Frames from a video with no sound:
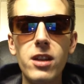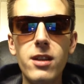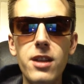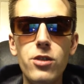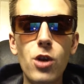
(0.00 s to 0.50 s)

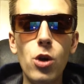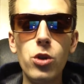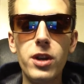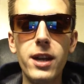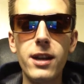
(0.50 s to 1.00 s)
Okay, don't
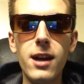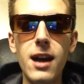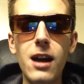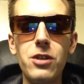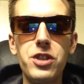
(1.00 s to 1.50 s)
look at uh,
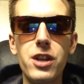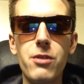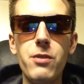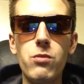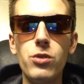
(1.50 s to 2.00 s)

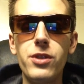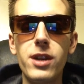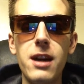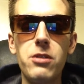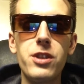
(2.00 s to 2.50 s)
Algieri,
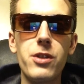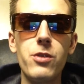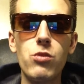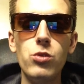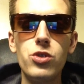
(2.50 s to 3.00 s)
the Algieri
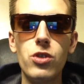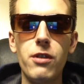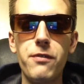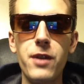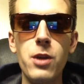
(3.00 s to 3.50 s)

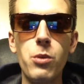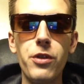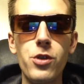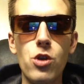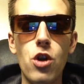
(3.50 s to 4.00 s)
Ruslan fight
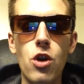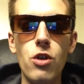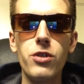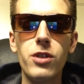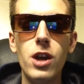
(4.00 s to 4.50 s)
with your
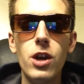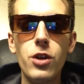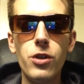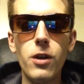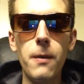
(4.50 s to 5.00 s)
heart,
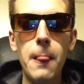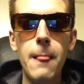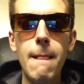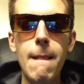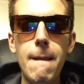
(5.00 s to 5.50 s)
you know.
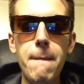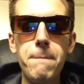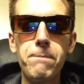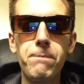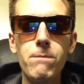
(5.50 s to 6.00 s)

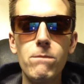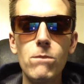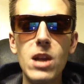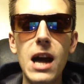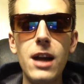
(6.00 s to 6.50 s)
Um,
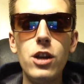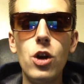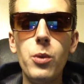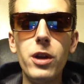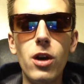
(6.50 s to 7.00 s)
I
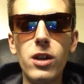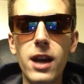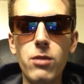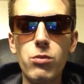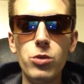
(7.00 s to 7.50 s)
know we all
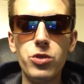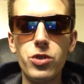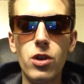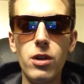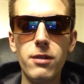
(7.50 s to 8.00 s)
like
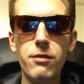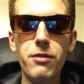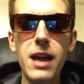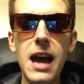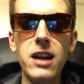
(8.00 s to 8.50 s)
Ruslan
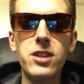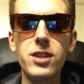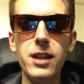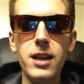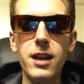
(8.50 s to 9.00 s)
for the
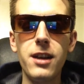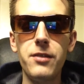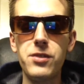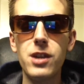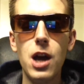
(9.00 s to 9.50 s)
action he
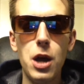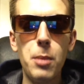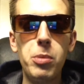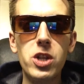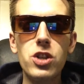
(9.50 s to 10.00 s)
gives,
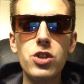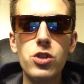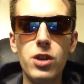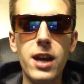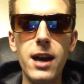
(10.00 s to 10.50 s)
but just
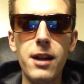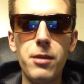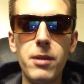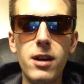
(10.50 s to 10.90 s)
look at him.